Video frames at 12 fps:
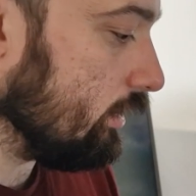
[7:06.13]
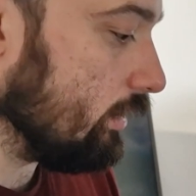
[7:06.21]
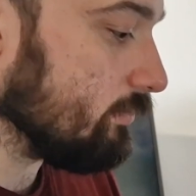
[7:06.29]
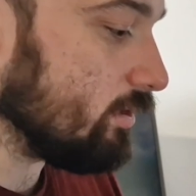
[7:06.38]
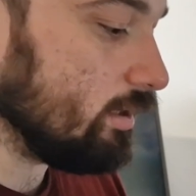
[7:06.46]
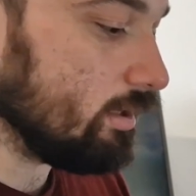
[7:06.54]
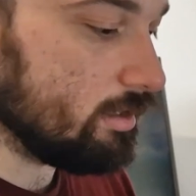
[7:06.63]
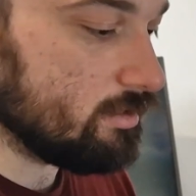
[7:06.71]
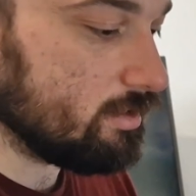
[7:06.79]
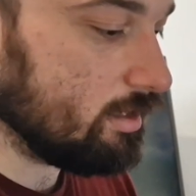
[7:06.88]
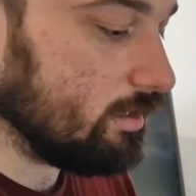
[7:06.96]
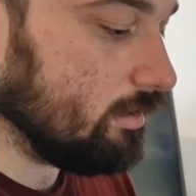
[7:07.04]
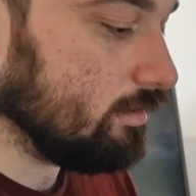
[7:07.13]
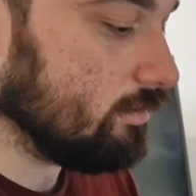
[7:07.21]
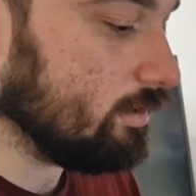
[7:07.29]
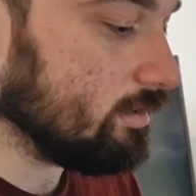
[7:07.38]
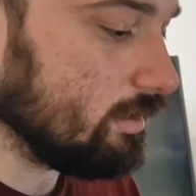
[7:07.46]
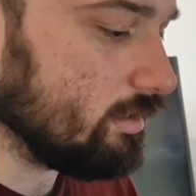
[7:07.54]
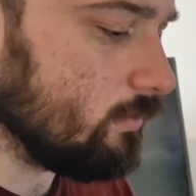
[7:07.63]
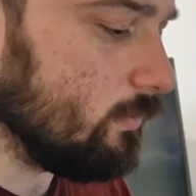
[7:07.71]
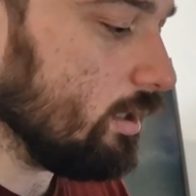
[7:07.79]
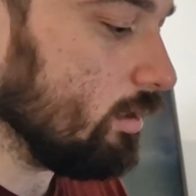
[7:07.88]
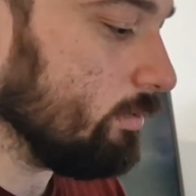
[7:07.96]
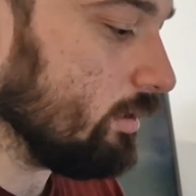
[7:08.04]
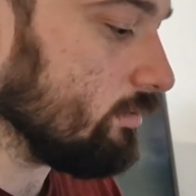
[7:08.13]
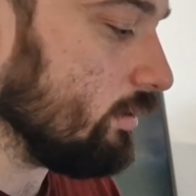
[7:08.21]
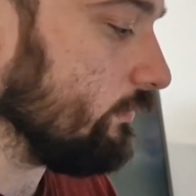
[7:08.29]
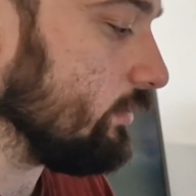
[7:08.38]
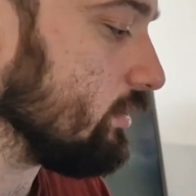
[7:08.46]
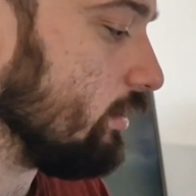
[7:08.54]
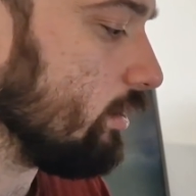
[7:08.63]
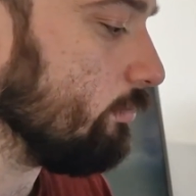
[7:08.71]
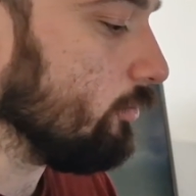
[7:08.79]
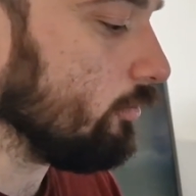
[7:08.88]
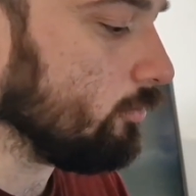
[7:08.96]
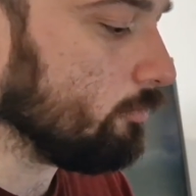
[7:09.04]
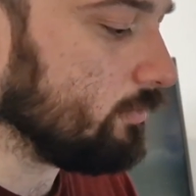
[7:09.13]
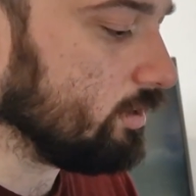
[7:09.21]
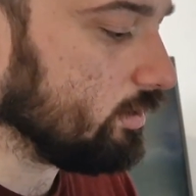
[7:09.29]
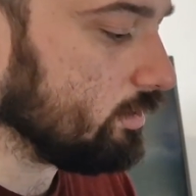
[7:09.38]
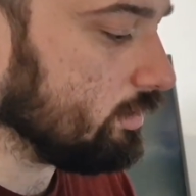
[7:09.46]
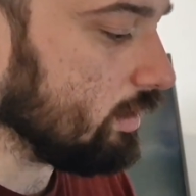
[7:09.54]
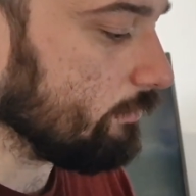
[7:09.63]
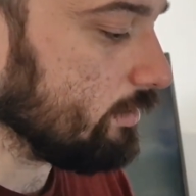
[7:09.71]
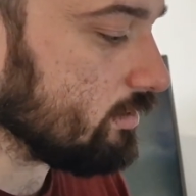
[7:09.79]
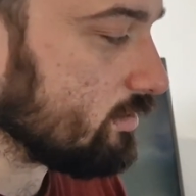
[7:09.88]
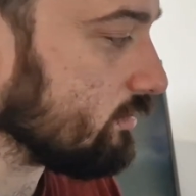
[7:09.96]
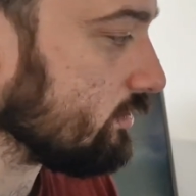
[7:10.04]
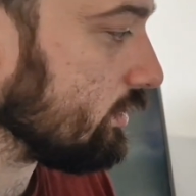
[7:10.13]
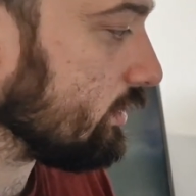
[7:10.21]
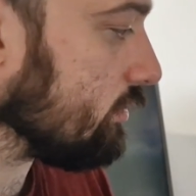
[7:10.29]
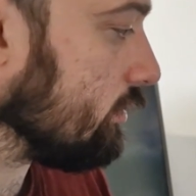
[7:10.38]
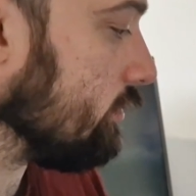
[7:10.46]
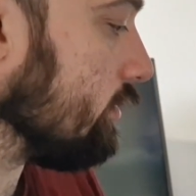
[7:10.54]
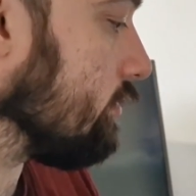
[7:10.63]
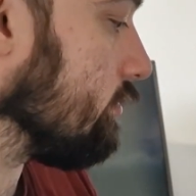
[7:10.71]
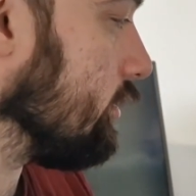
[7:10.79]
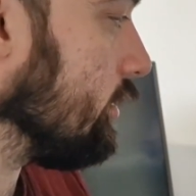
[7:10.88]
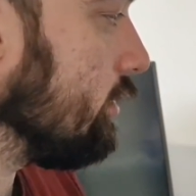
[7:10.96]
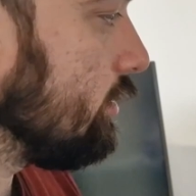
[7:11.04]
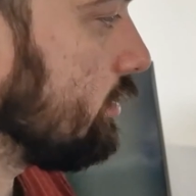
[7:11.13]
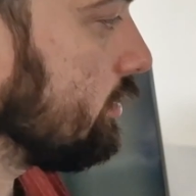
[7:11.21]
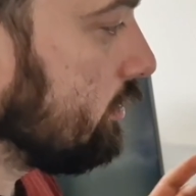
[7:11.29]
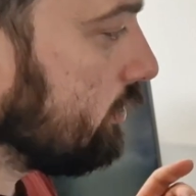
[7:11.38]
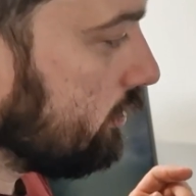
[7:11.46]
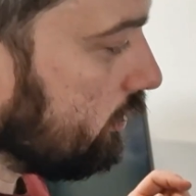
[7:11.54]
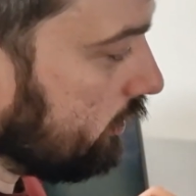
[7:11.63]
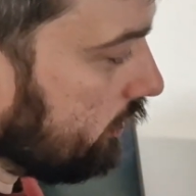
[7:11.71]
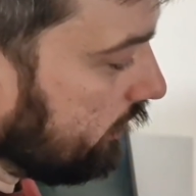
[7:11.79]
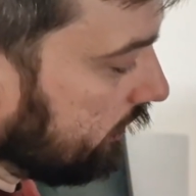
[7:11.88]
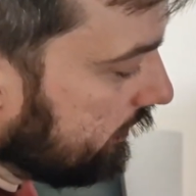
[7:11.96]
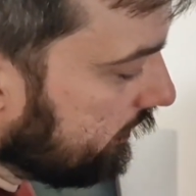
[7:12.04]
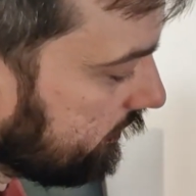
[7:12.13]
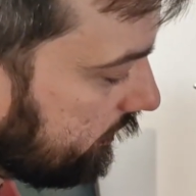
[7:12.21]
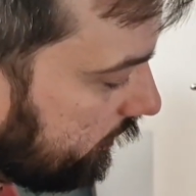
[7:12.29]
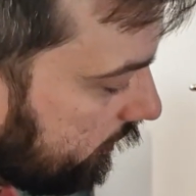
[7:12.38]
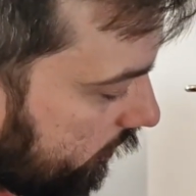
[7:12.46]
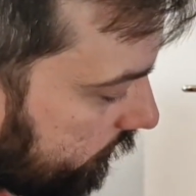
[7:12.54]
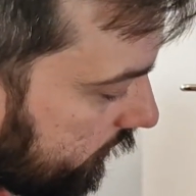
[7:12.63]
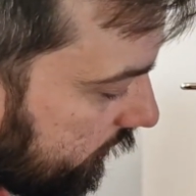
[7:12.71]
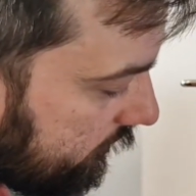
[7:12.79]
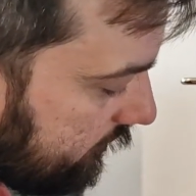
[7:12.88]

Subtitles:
So you can see this is quite a big graphics card. I put up the dimensions of this on the screen. It easily accommodates